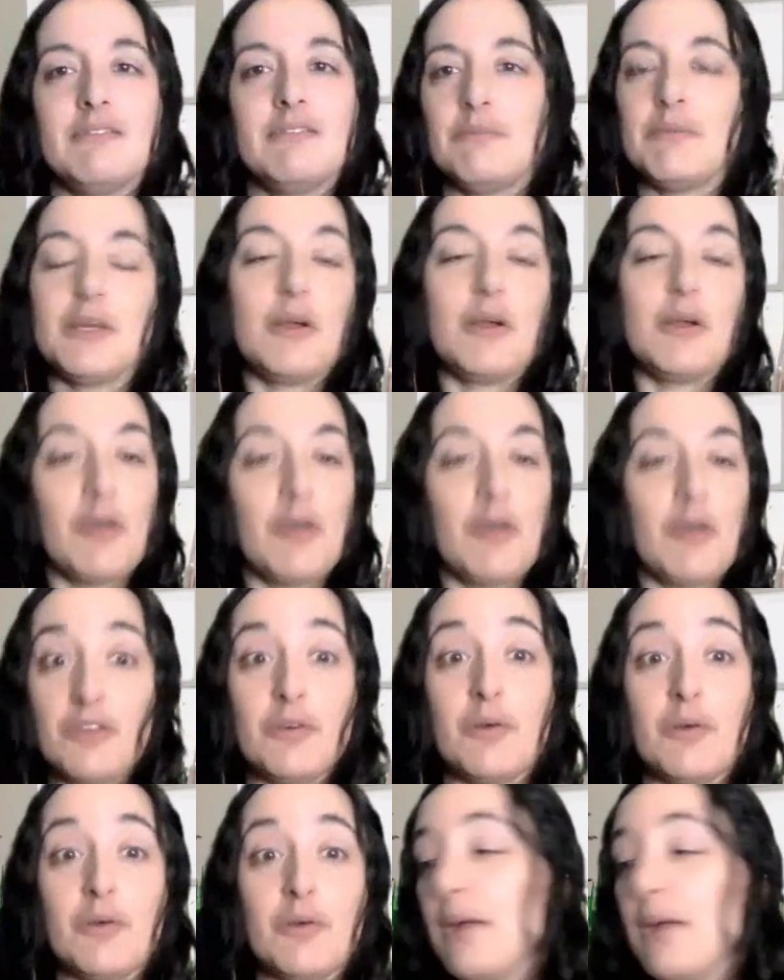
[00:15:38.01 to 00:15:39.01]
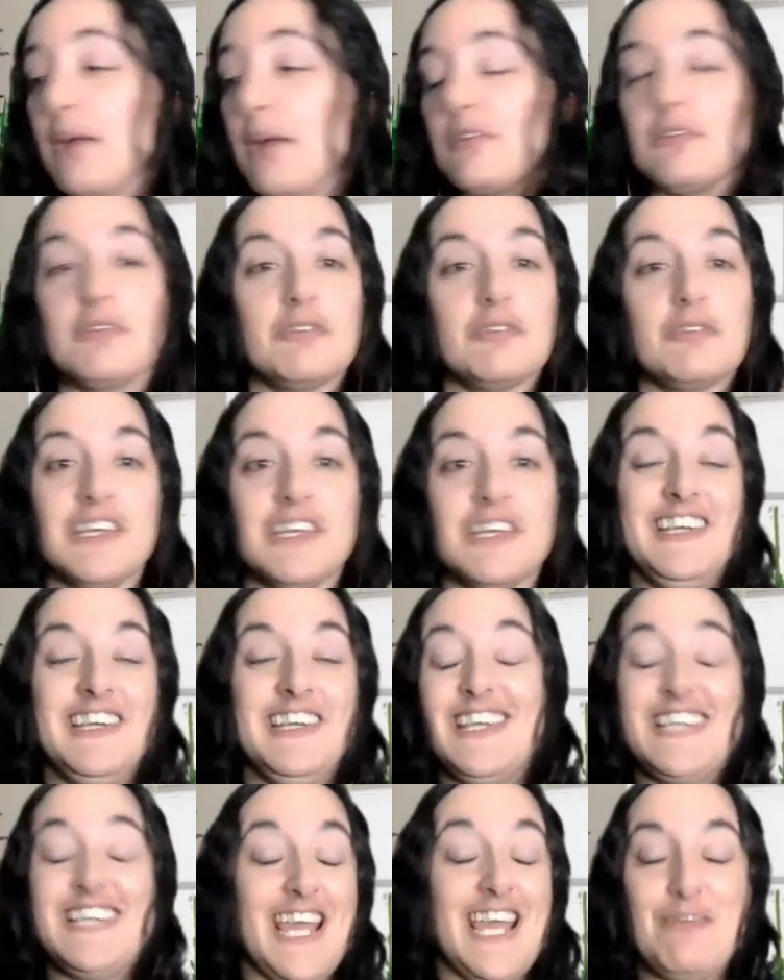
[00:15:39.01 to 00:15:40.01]
also absolutely
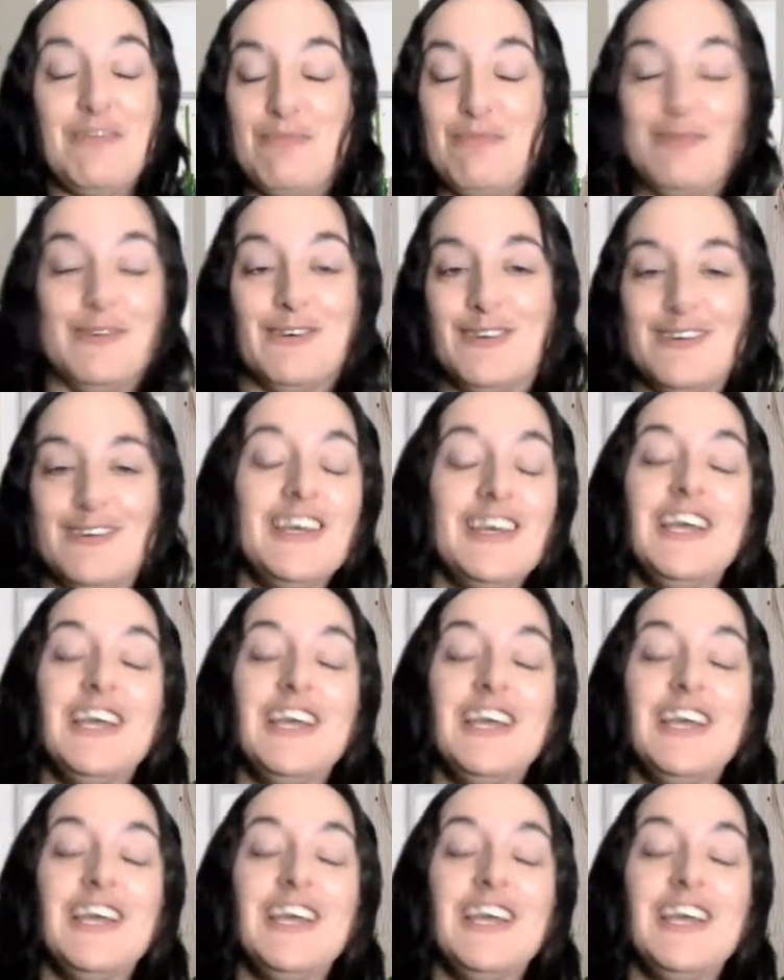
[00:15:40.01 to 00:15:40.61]
incapable